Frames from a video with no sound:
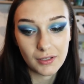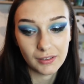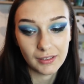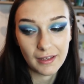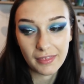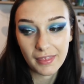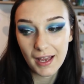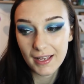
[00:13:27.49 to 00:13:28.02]

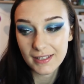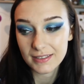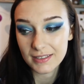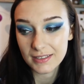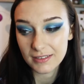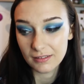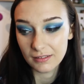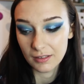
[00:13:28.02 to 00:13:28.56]
Like,
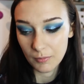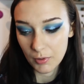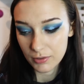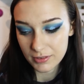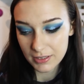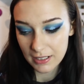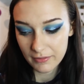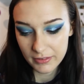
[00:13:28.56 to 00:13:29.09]
that's the
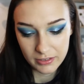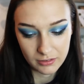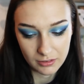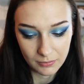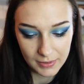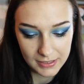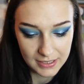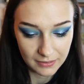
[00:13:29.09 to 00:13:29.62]
most I ever saw
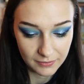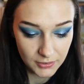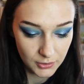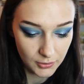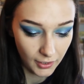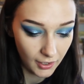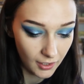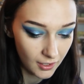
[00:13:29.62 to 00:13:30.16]
myself
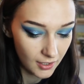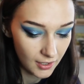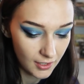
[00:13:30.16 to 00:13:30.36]
doing.